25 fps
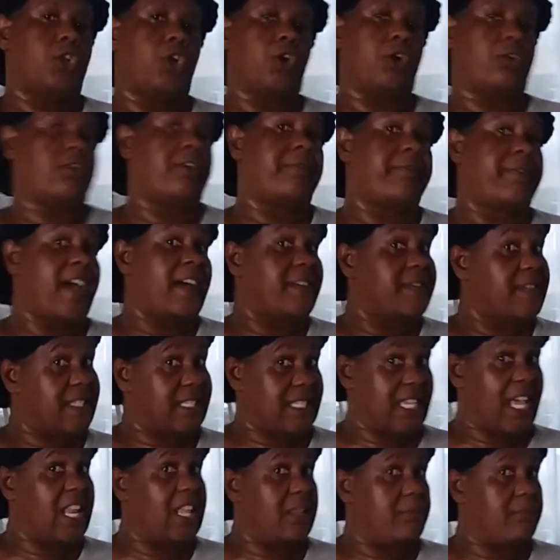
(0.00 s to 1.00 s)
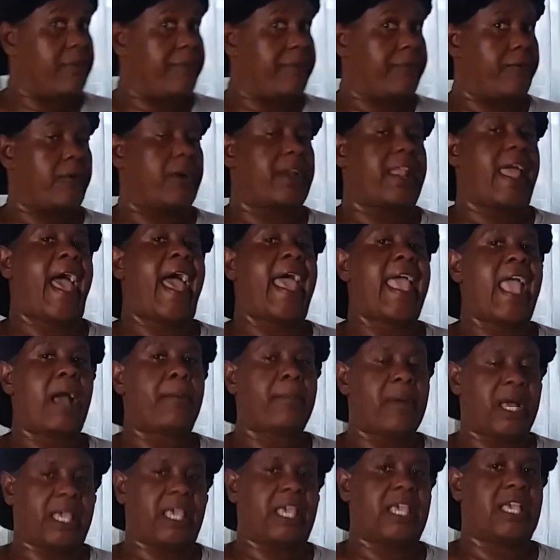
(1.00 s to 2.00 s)
Don't know if I've said it before, I
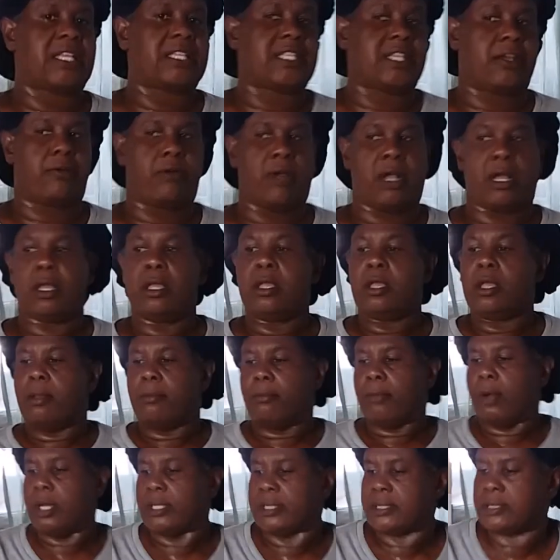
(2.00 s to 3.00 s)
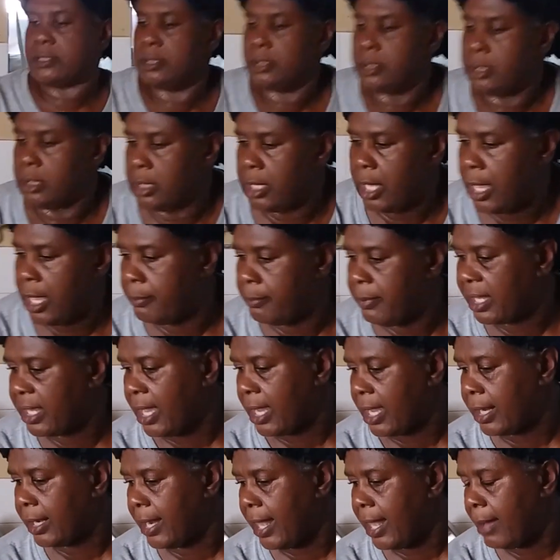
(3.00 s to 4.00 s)
am a caterer, but yeah, me
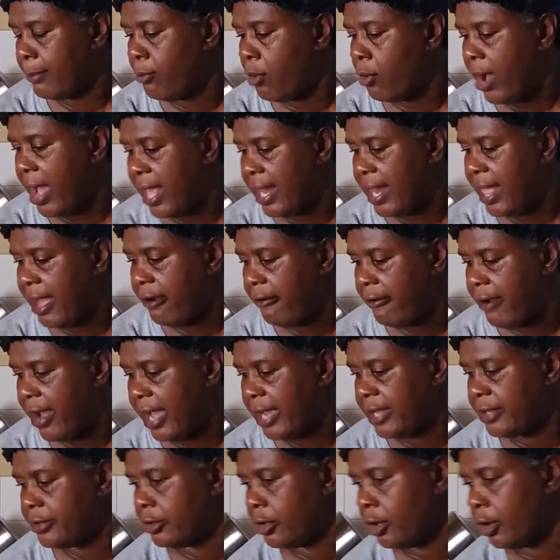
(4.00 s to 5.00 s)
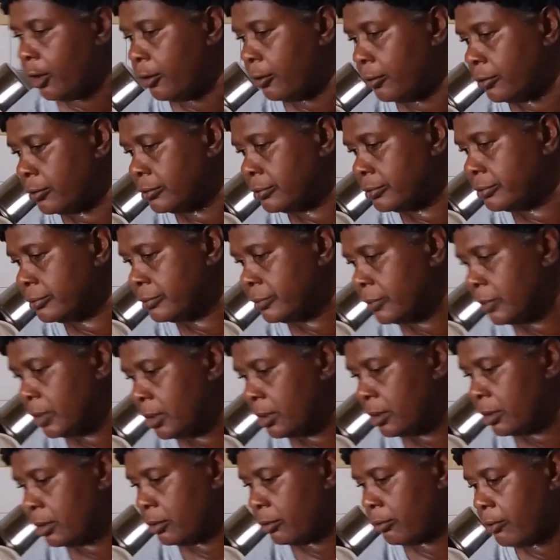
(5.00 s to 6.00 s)
take a boy there right now.
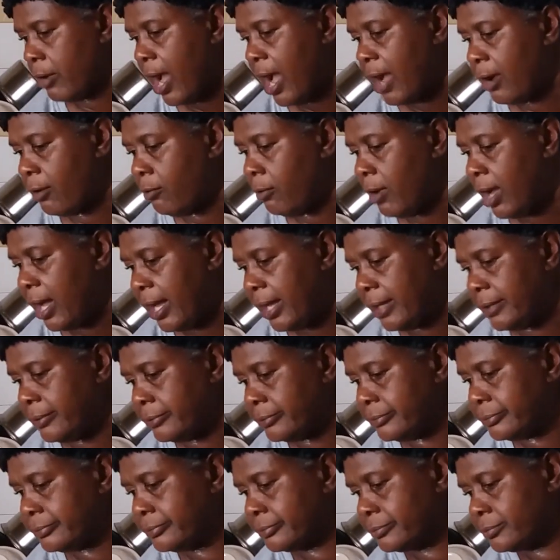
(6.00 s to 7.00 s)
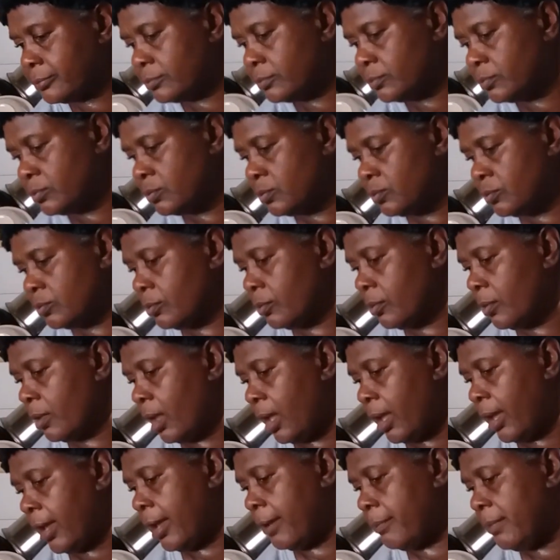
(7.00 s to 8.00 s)
Wrong one.
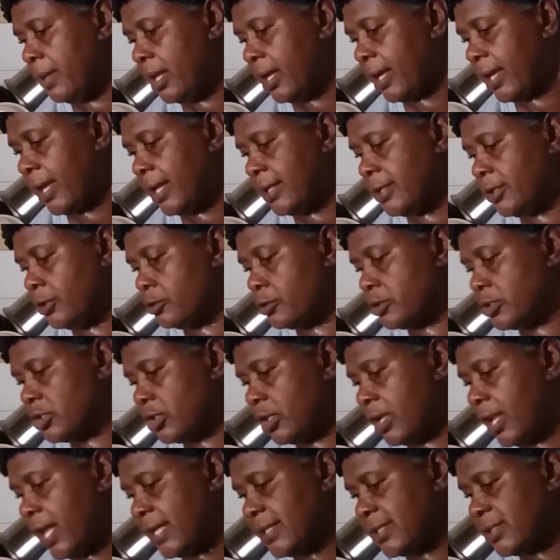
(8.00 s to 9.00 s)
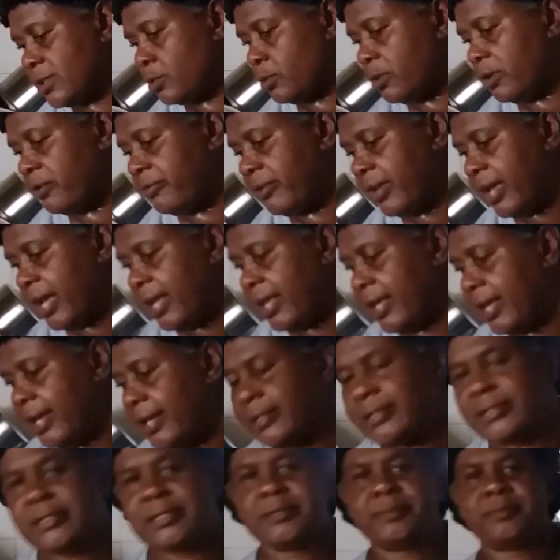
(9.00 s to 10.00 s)
I'm not get used to that stove here
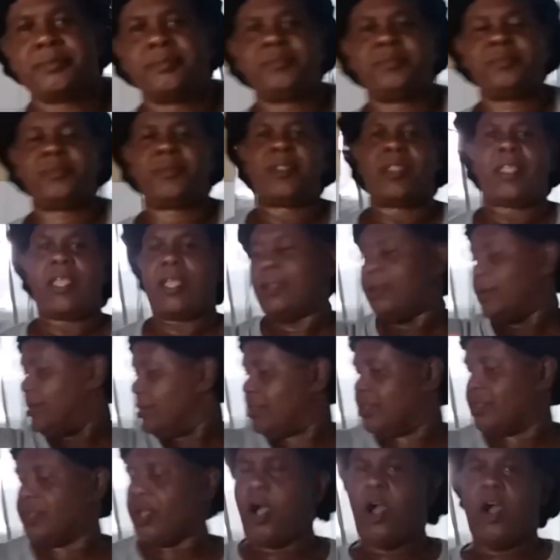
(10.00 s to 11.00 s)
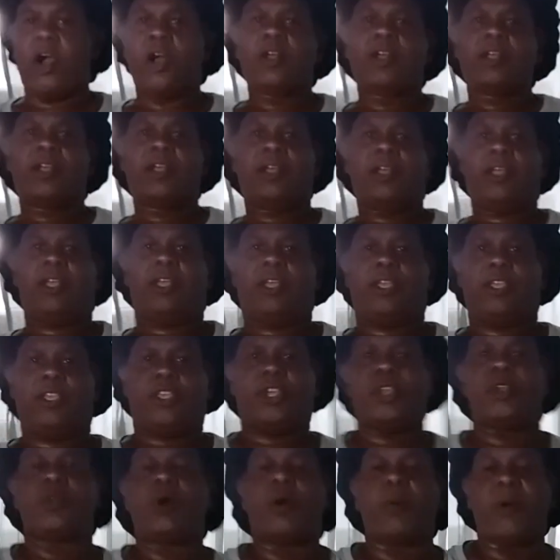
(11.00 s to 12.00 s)
yet. So,
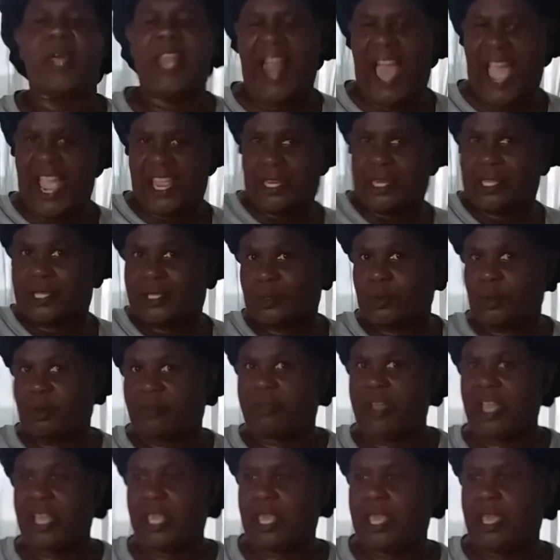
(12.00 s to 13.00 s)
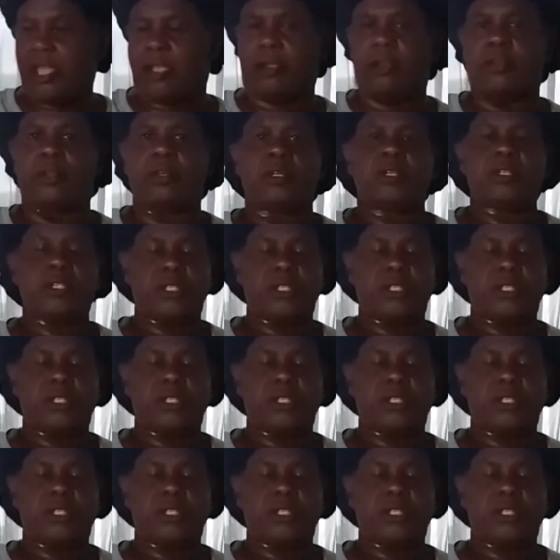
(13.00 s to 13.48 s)
you know, we like this over here.